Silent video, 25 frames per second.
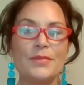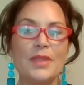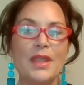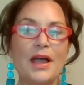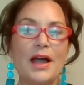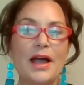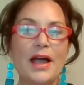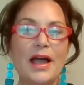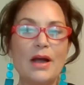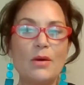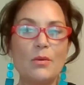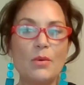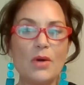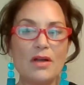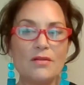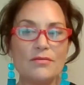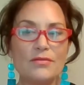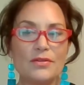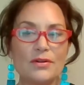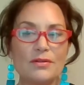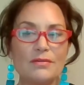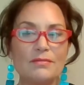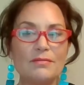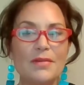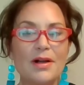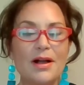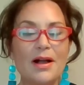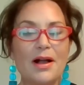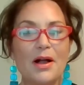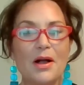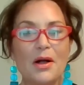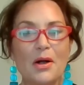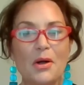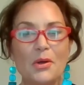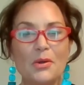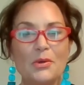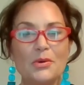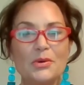However, I
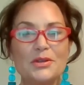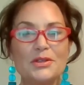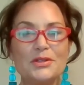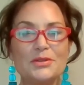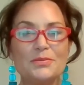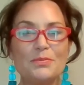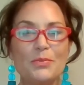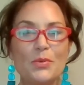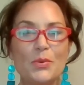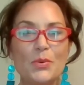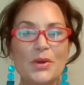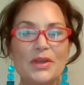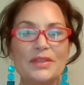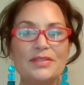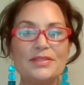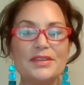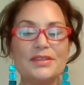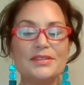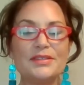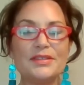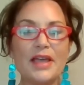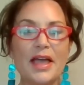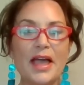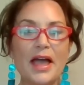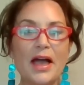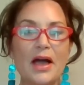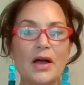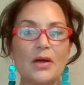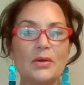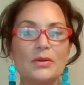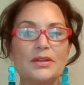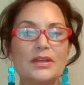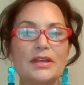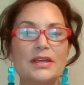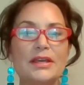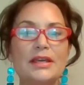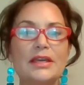always point this out,